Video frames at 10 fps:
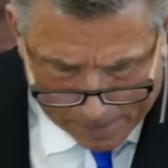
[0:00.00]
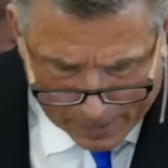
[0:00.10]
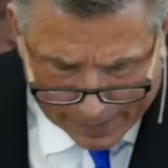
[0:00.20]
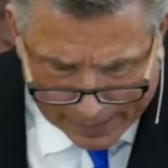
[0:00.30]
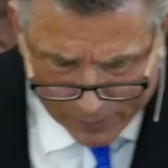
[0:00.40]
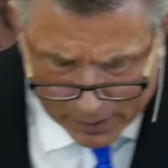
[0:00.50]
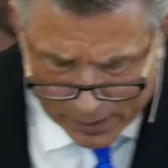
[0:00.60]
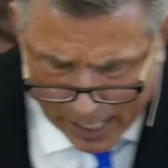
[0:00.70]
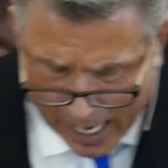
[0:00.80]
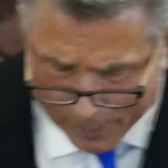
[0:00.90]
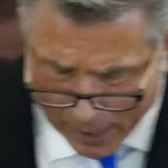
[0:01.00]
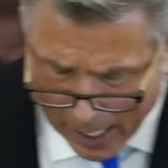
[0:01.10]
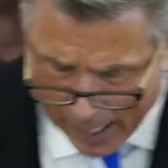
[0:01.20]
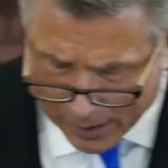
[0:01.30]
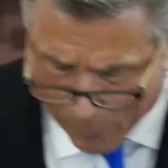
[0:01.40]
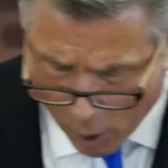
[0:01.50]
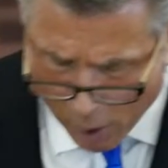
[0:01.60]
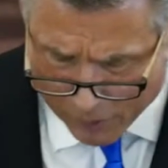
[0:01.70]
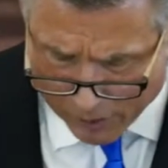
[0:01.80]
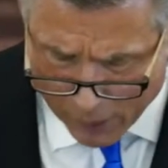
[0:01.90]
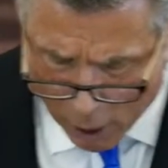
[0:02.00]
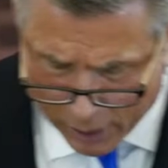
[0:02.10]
They live and die behind the bars of their